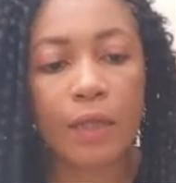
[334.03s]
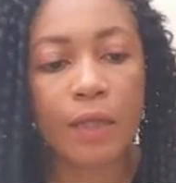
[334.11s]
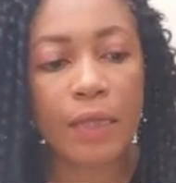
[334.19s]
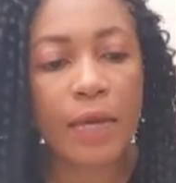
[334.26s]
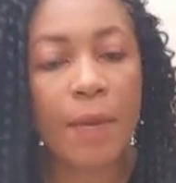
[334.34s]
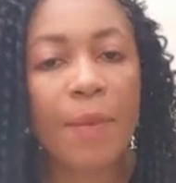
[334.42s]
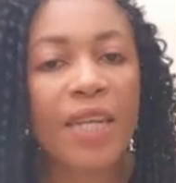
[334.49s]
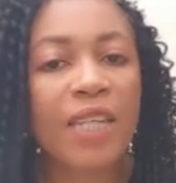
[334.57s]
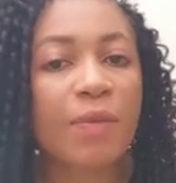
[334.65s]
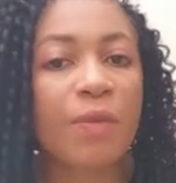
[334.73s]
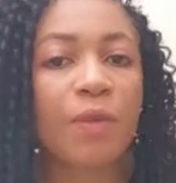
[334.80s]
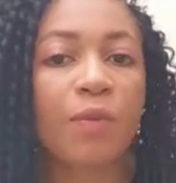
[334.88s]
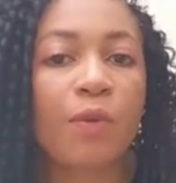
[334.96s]
There are
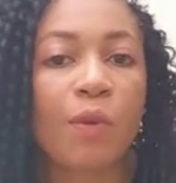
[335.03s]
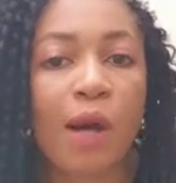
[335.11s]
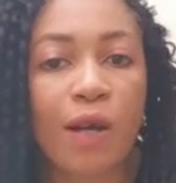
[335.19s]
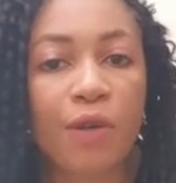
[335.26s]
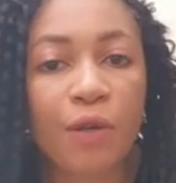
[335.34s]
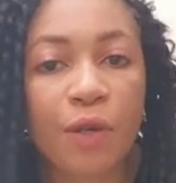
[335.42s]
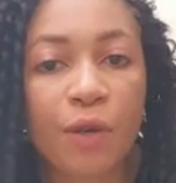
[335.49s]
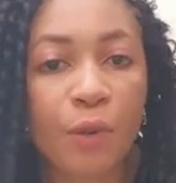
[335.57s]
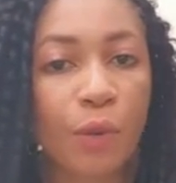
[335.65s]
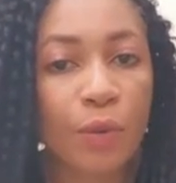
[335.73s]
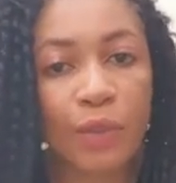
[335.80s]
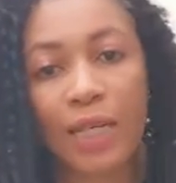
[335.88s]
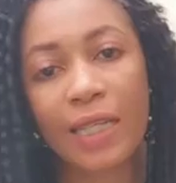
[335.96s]
many people who are growing
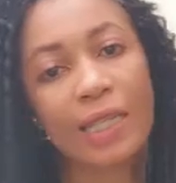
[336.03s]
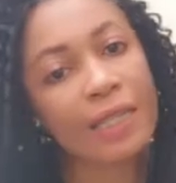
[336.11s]
older